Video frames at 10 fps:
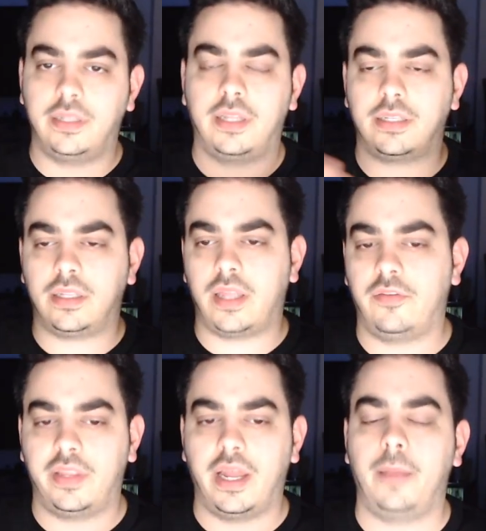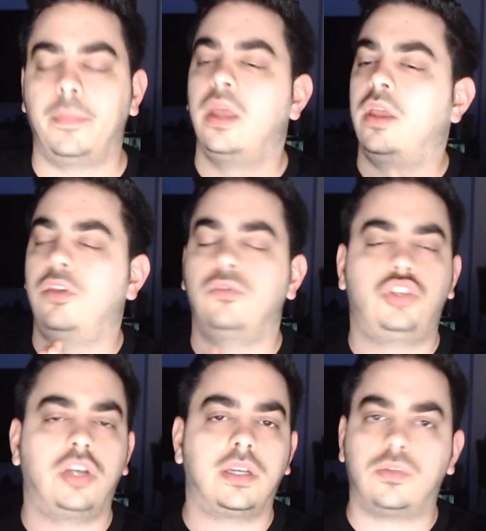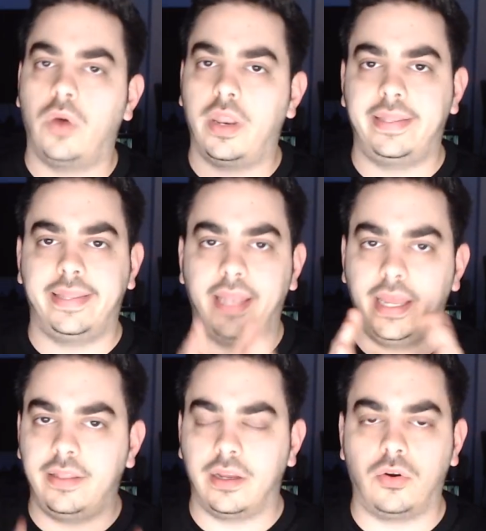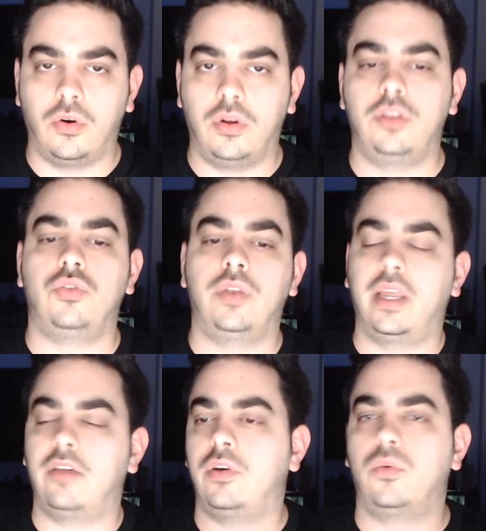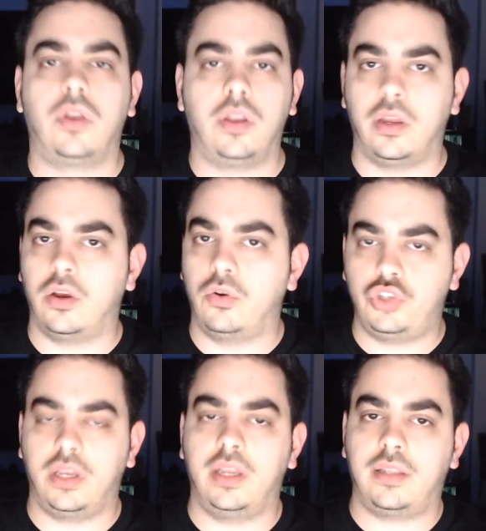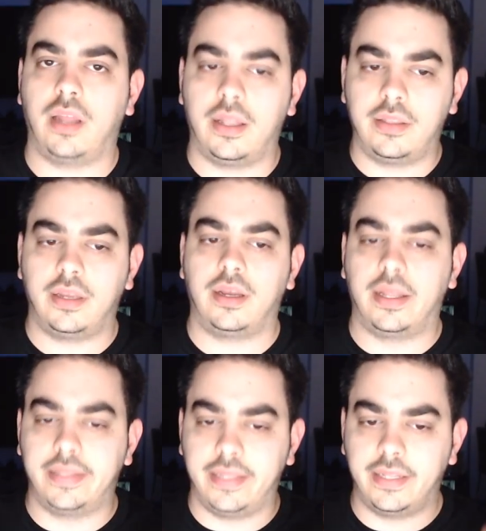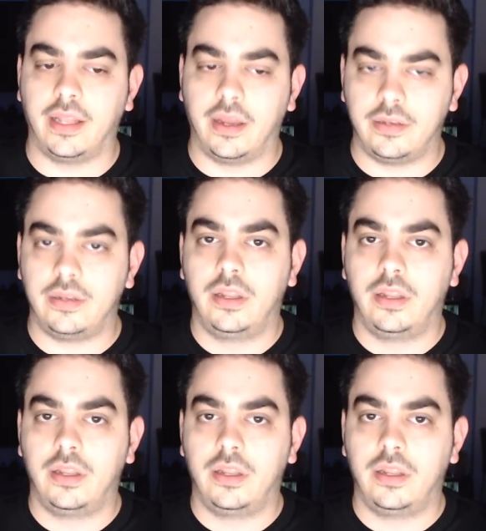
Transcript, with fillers: doesn't have time, you just want to delay the call. You never want to negotiate under a deadline.